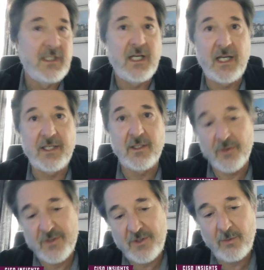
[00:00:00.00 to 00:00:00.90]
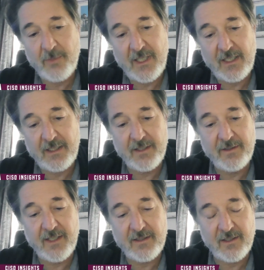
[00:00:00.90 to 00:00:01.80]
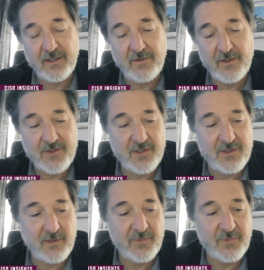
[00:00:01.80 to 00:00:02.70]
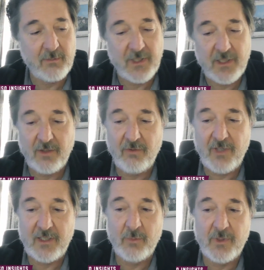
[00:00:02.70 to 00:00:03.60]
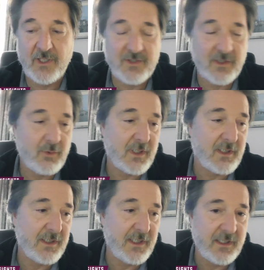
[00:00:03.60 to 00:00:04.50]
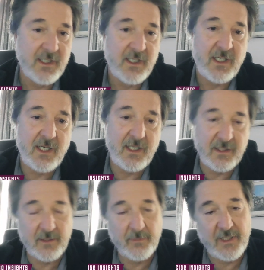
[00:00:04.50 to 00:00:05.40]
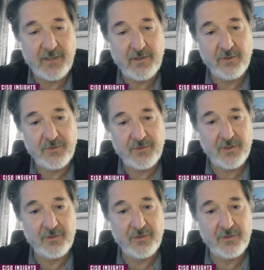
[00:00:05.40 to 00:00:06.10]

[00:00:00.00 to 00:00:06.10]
is terminated, that the systems can be integrated with us to quickly eliminate those